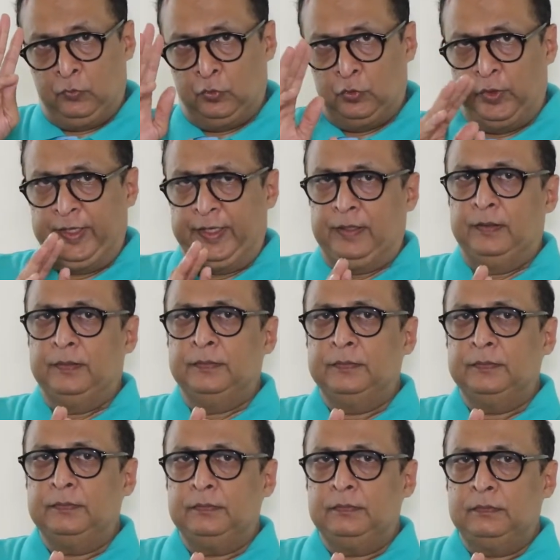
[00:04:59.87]
3.
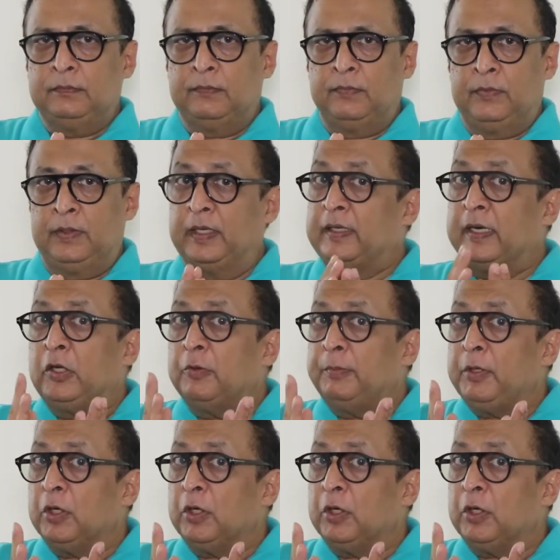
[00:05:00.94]
They tend to be